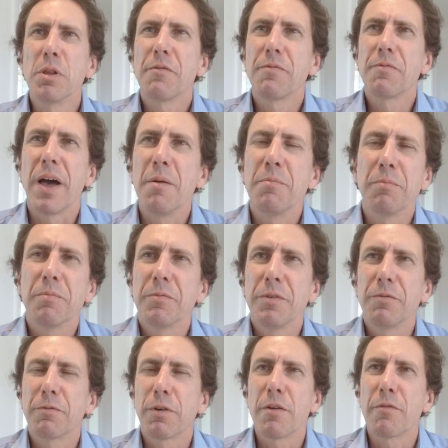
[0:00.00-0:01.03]
of thumb,
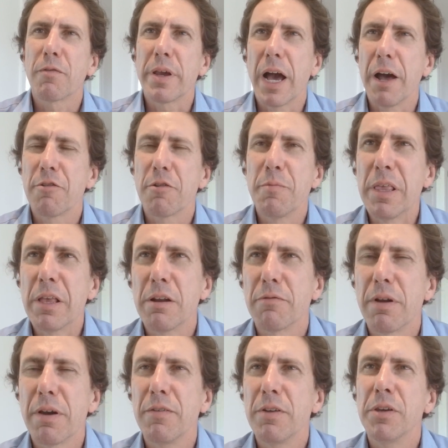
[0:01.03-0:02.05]
for every 100 million of
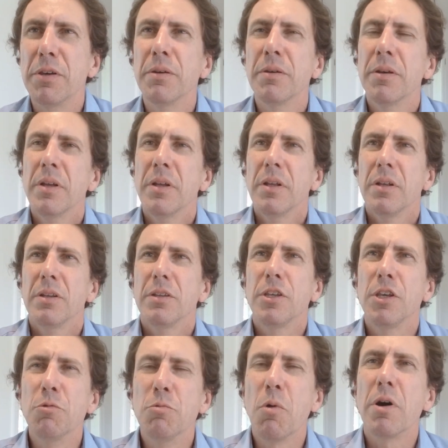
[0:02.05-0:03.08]
revenue,
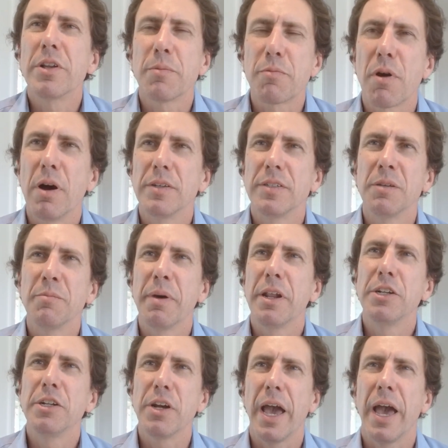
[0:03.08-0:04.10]
you want a pricing
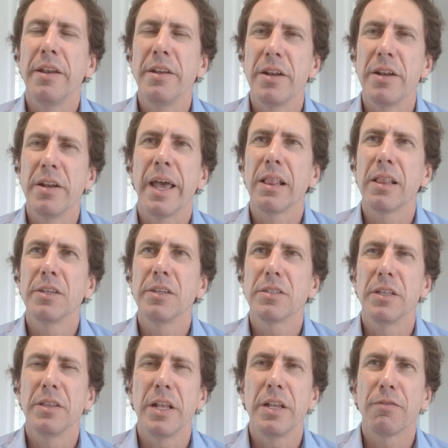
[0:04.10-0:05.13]
manager and an analyst.
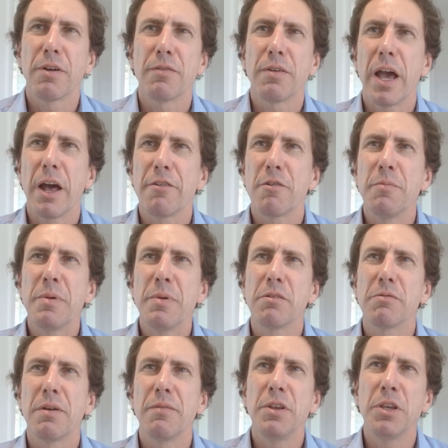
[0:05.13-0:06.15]
And then for every 100
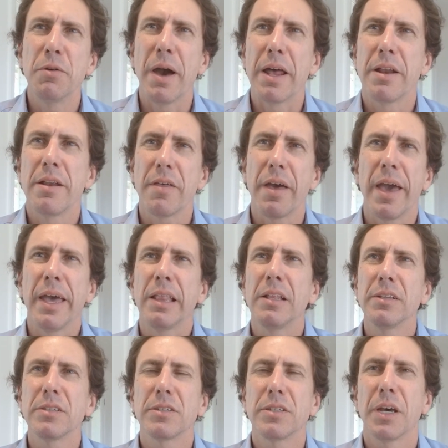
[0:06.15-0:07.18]
million of revenue, you add another
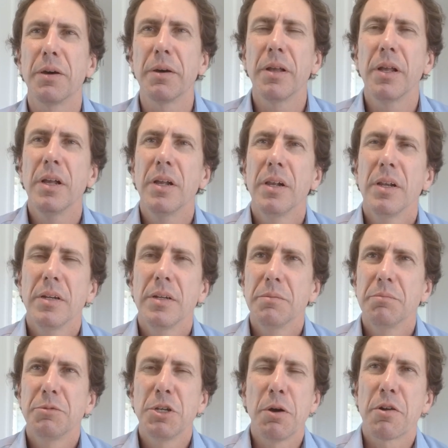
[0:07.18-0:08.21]
analyst. So
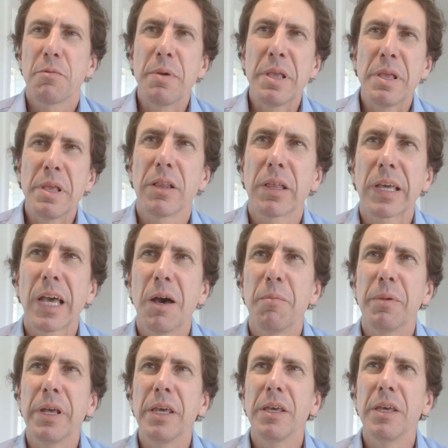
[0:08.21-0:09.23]
$200 million
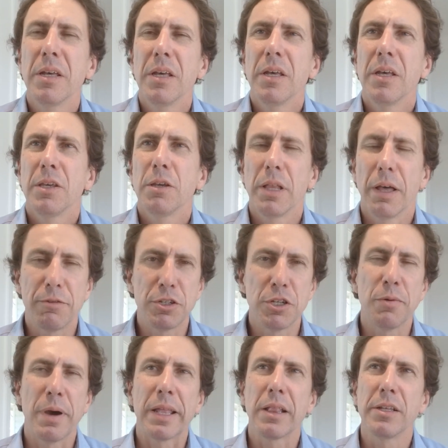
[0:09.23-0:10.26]
company, you'll have
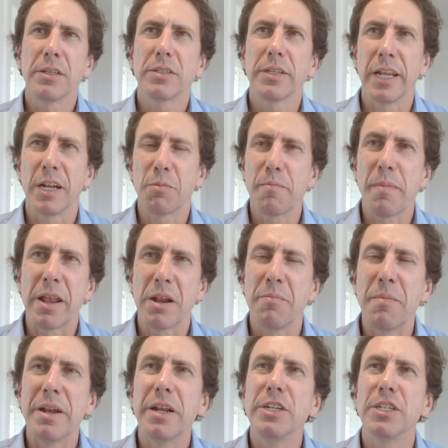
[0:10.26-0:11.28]
two analysts and
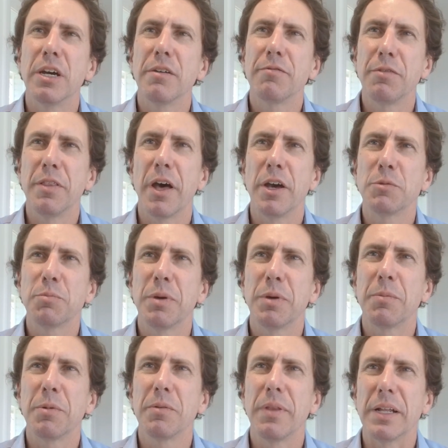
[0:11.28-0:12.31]
a manager for those
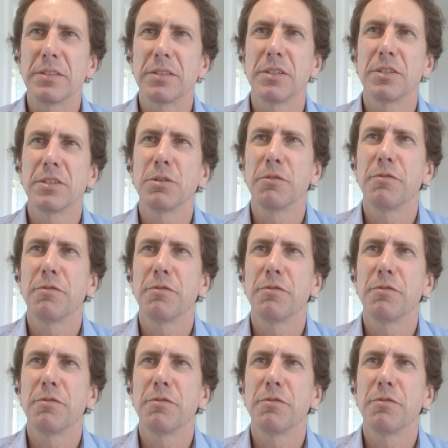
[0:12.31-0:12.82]
people. That's the sort